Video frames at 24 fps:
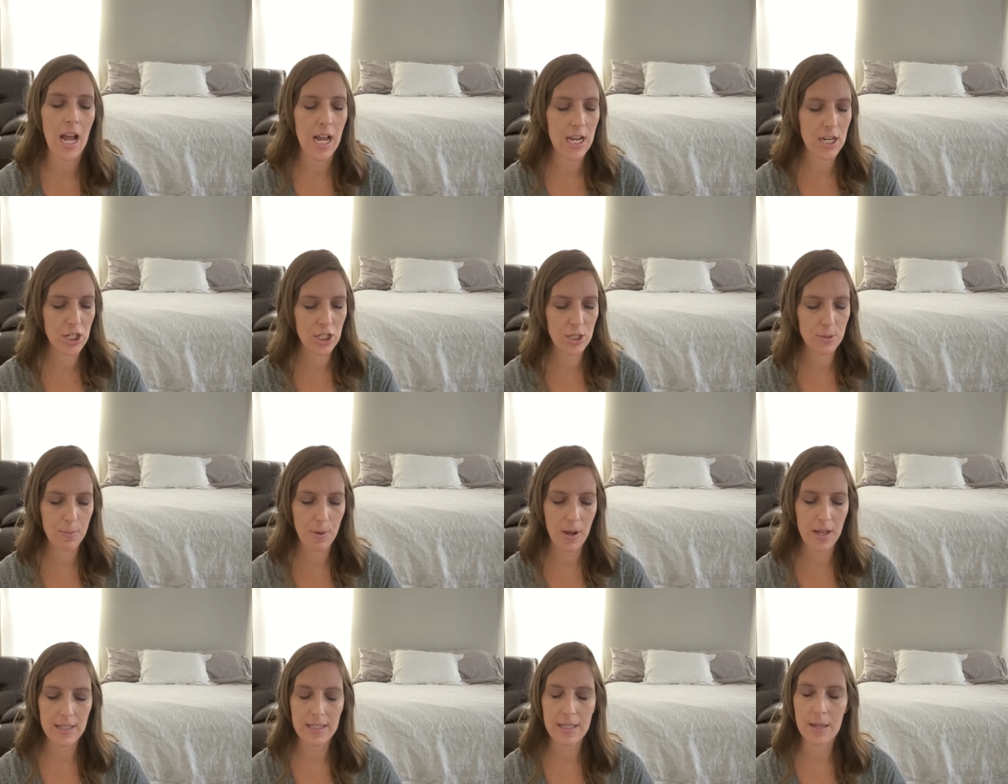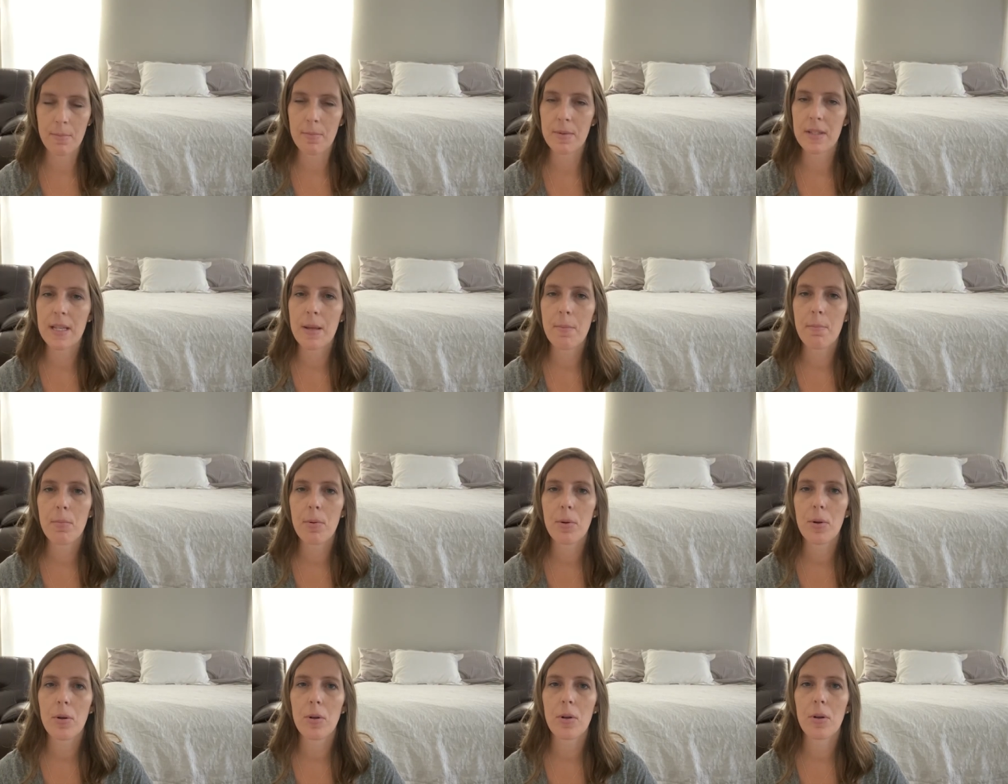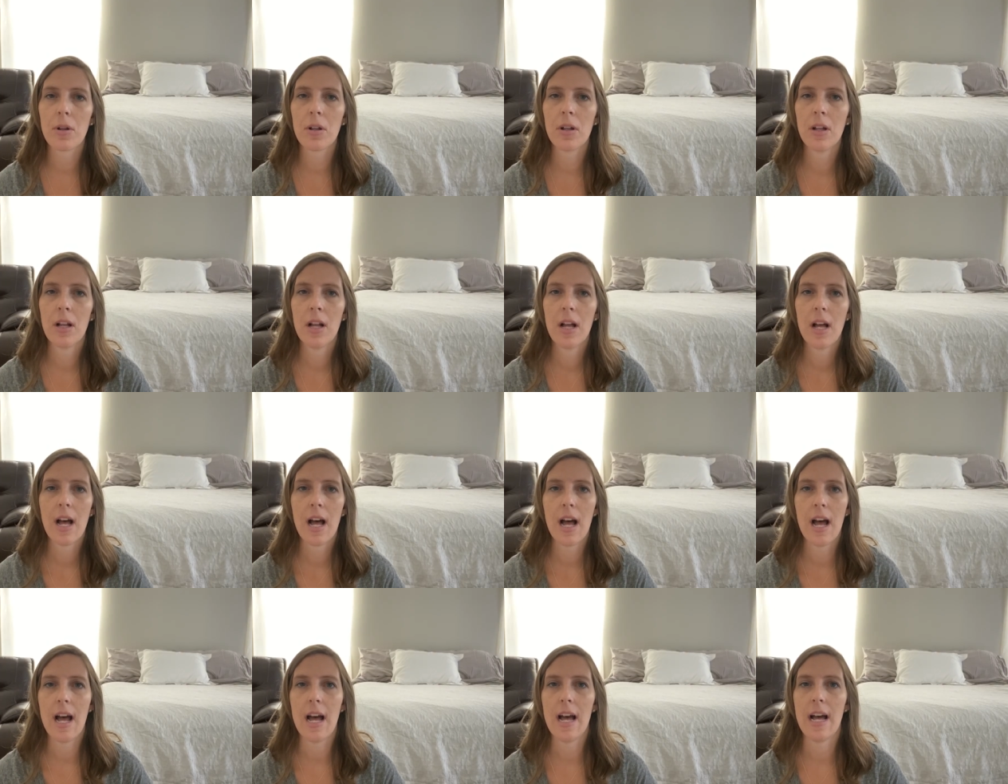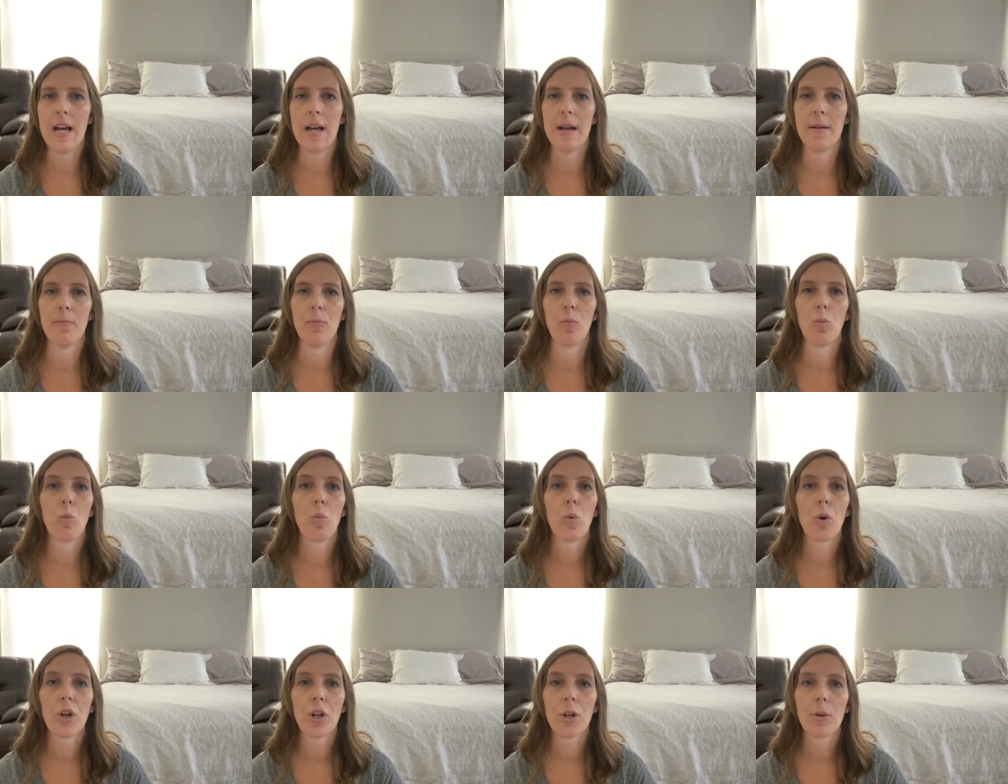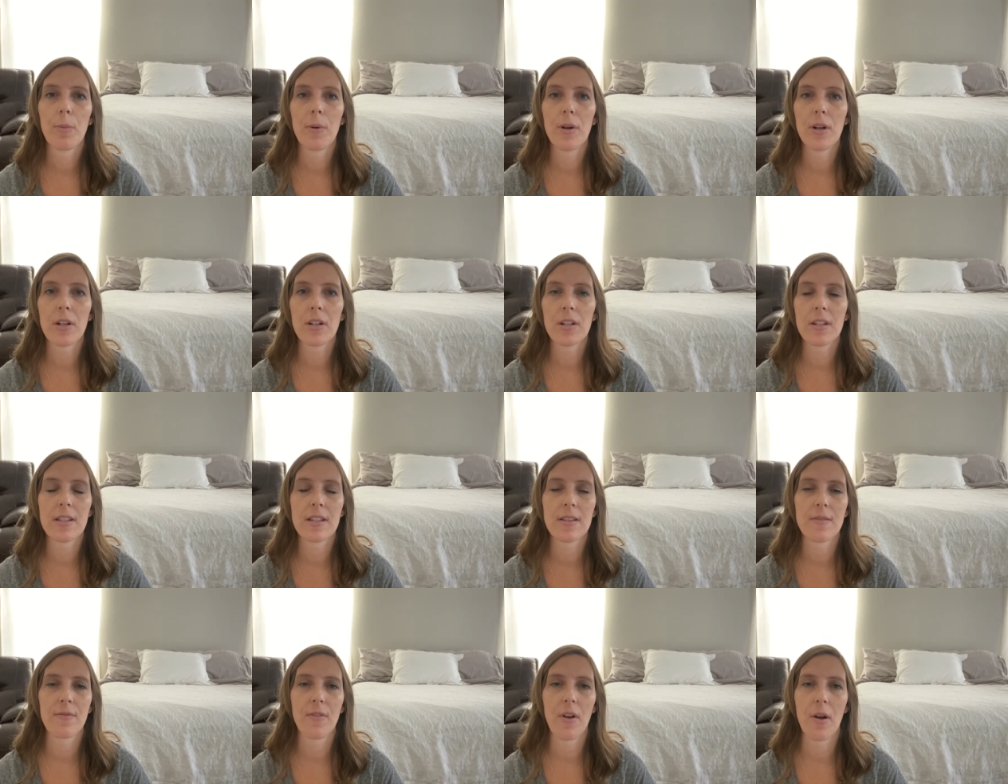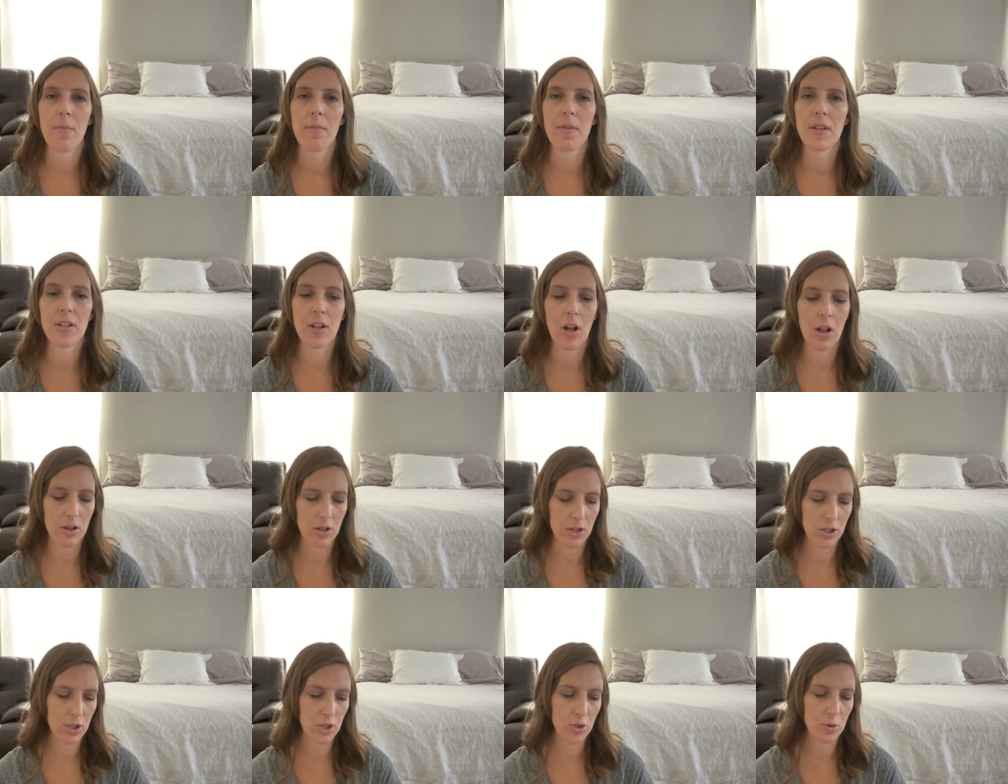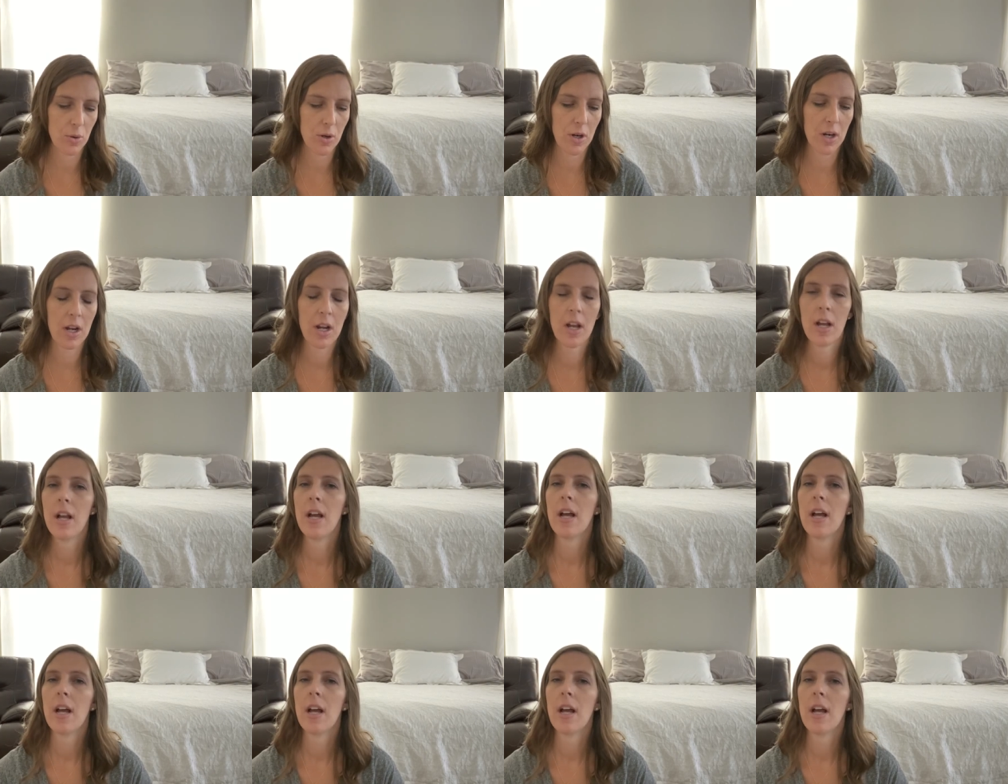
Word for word: I just bought some simple workbooks from the dollar store.